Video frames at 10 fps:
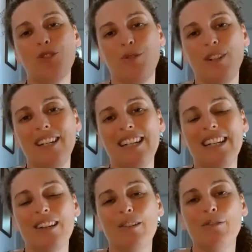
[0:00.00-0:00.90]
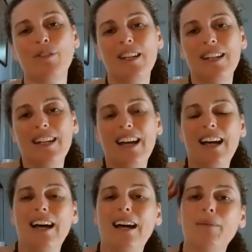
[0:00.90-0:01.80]
trinity of,
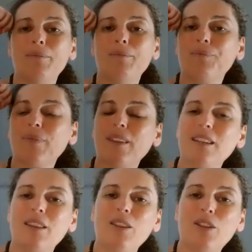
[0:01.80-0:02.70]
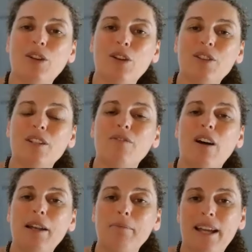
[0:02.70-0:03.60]
um, you know, the
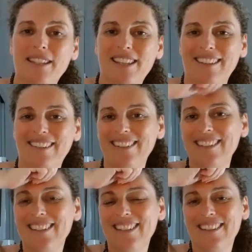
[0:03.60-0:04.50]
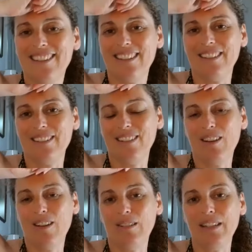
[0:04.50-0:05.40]
divine masculine, the
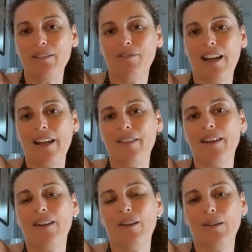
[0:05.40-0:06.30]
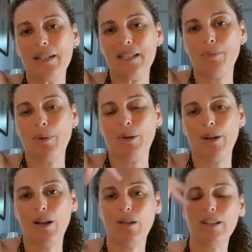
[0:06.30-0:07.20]
Holy Father, Holy
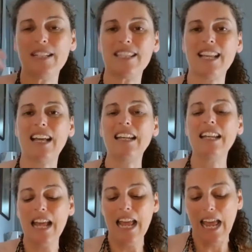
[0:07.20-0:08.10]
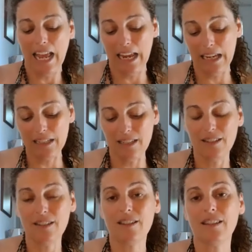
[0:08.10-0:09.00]
Spirit, Holy Son, and
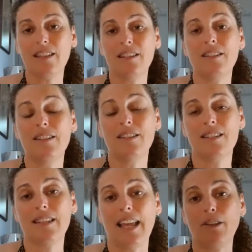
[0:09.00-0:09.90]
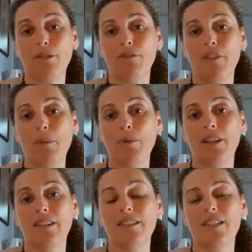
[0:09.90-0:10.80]
the sacred
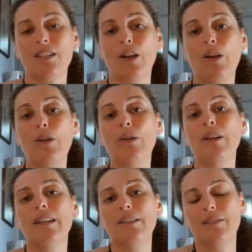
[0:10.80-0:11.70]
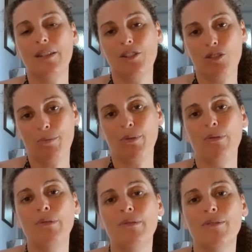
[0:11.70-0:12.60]
feminine. So, the
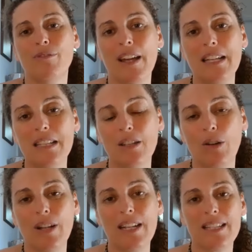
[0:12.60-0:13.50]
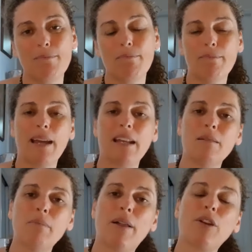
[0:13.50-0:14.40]
triple faced goddess,
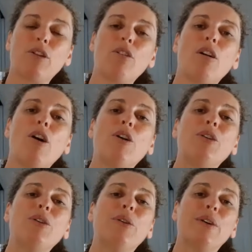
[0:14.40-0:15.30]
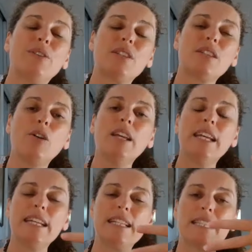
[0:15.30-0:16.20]
maiden mother crone, you know. So
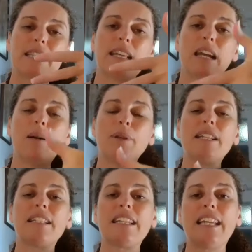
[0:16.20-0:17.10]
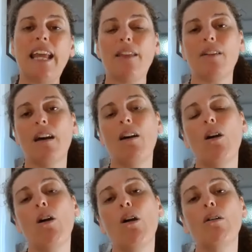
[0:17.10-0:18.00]
it's the coming together
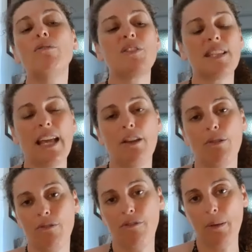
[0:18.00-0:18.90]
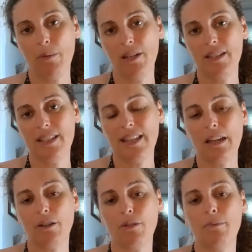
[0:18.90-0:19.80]
of sacred feminine,
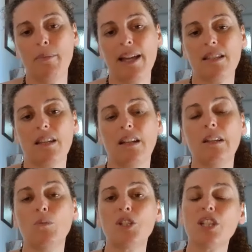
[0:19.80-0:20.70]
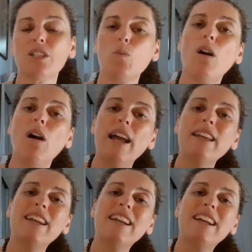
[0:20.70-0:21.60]
sacred masculine, which is why
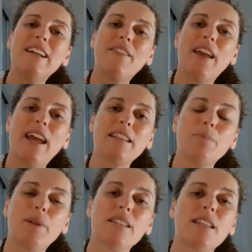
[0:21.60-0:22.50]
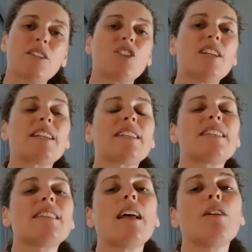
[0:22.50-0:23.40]
there has been such an
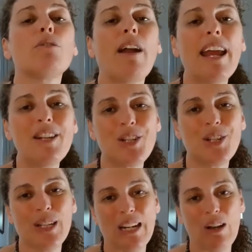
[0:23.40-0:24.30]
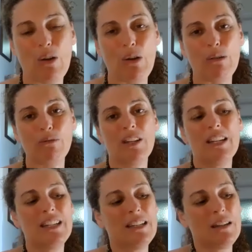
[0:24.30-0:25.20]
acceleration of
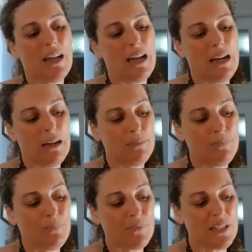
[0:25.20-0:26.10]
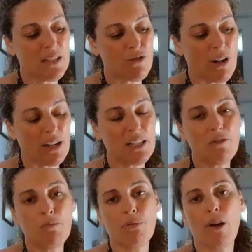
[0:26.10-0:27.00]
um,
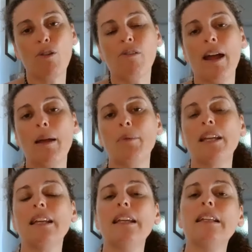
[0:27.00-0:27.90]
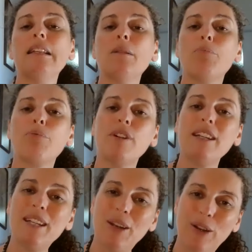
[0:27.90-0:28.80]
destructive programming in the
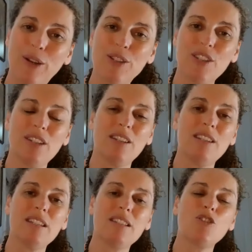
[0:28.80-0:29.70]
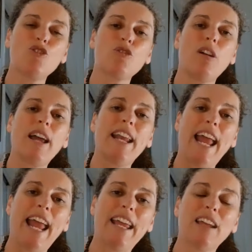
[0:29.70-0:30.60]
precursor to this to try and
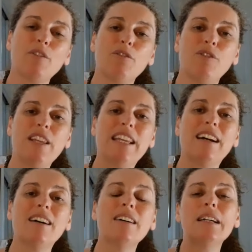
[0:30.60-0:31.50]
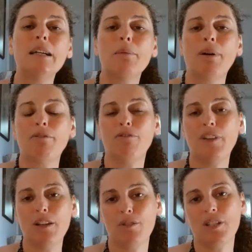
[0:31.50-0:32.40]
anchor fear. But
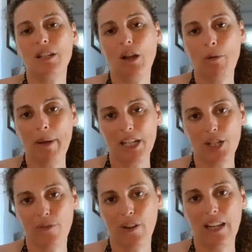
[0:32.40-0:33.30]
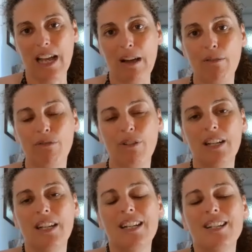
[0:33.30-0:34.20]
fear is no match for love.
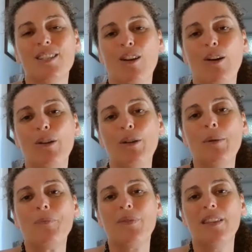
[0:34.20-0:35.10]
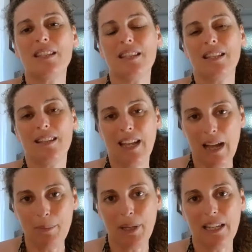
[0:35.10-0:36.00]
So this
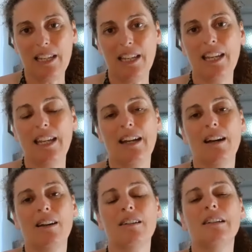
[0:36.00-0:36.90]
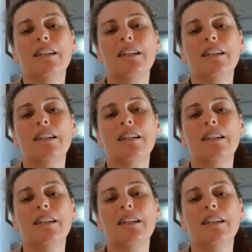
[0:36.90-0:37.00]
coming year,